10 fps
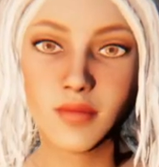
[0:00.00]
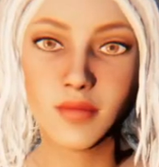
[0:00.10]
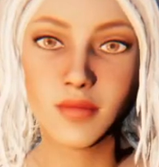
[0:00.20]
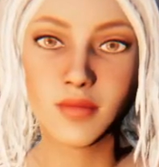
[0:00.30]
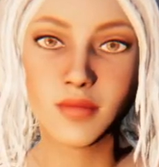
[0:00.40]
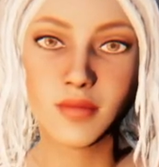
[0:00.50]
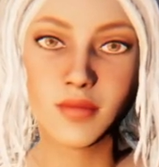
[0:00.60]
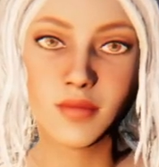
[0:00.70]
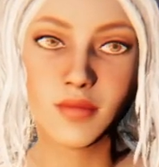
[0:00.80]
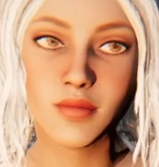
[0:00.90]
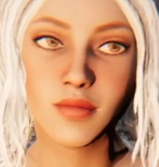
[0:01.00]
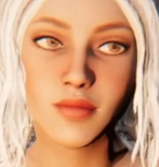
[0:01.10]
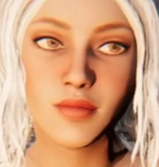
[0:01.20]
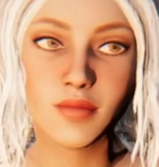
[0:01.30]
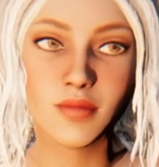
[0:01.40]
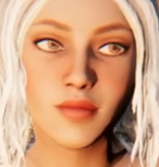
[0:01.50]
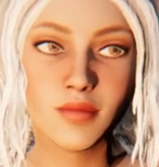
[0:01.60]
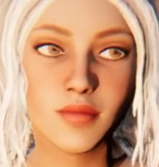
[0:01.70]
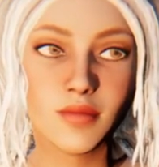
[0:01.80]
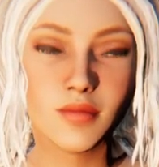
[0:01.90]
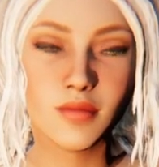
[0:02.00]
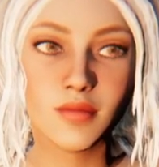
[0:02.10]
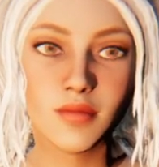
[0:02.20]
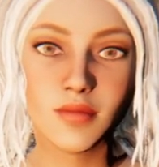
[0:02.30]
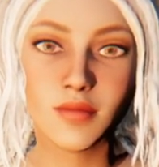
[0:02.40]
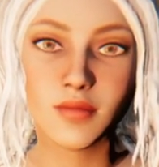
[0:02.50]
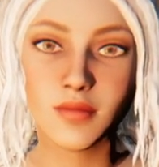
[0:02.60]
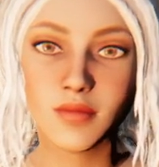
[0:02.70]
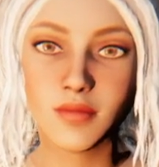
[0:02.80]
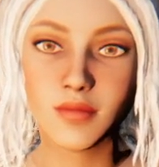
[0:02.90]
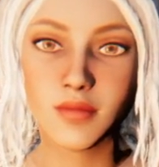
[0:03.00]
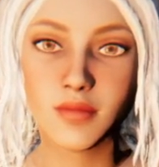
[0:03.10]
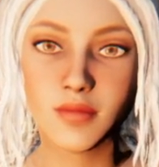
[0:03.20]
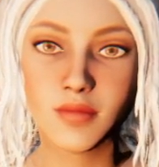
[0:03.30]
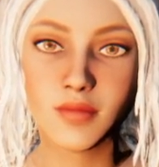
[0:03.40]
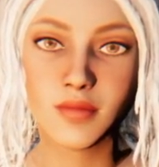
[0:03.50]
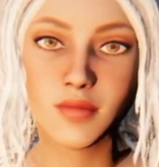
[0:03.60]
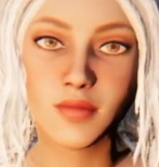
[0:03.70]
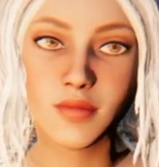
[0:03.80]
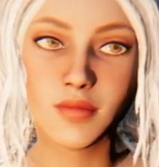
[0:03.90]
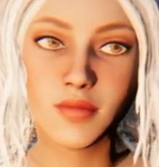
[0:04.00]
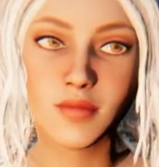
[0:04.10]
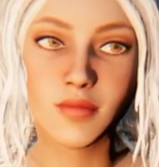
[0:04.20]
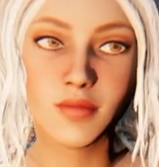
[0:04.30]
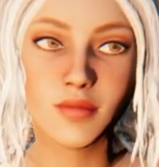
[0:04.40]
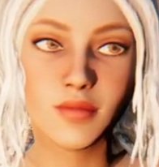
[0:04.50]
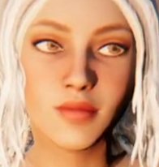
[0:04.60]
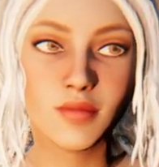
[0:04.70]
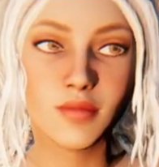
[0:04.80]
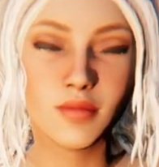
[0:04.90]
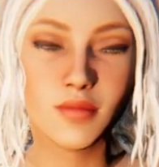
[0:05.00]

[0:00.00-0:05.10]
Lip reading: [no speech]